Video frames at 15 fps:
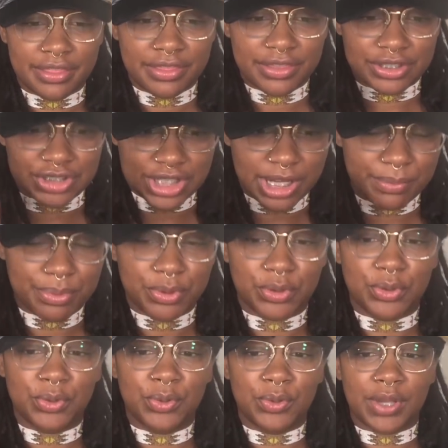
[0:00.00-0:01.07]
the
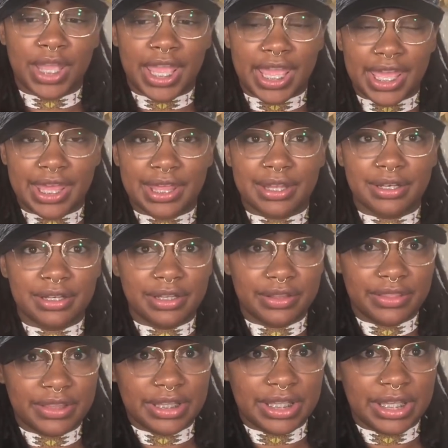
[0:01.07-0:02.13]
shampoo and
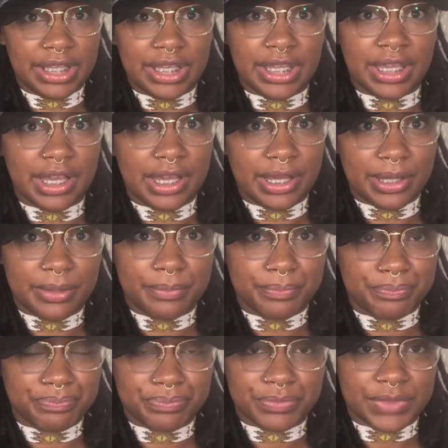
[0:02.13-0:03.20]
the
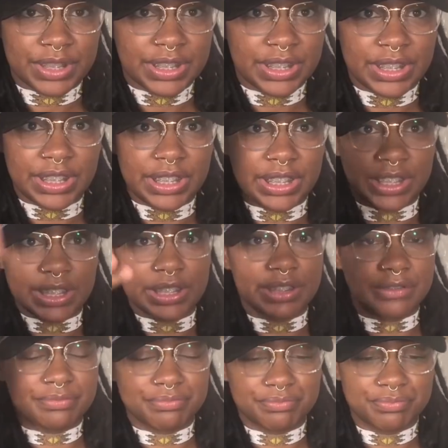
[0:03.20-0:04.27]

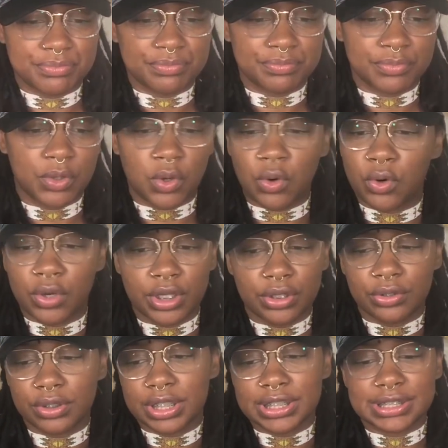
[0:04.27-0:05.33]
Eden
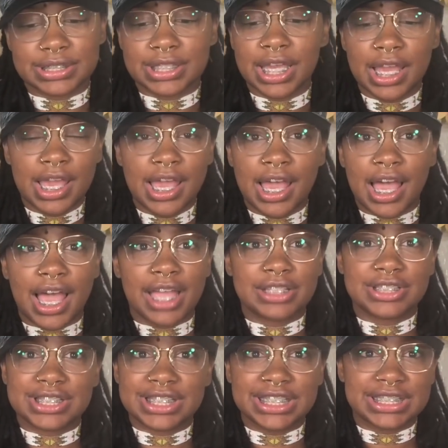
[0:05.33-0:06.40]
oil, because I
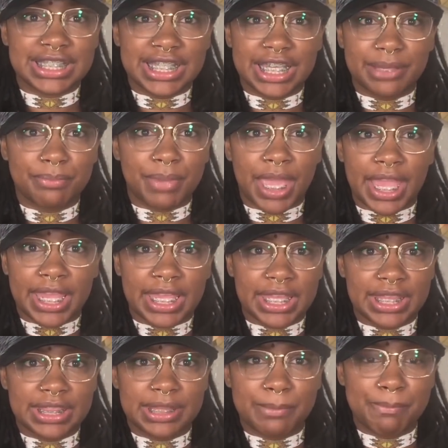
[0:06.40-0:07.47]
just need to get back
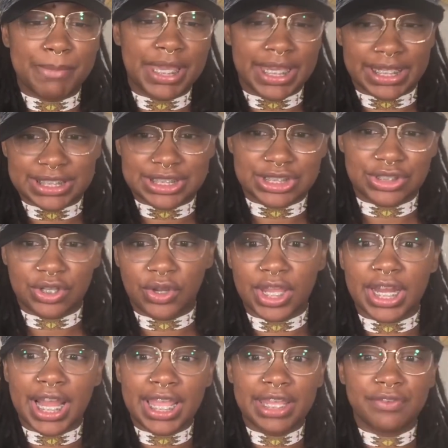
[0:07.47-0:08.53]
in the mix, you know.
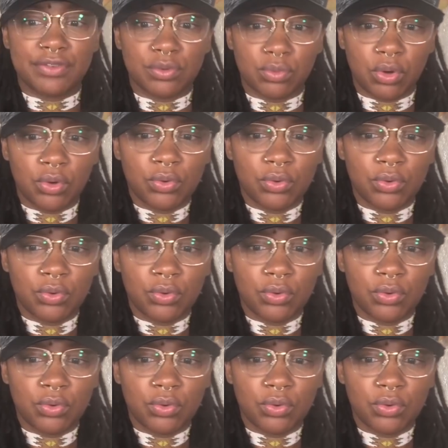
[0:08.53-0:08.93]
And I even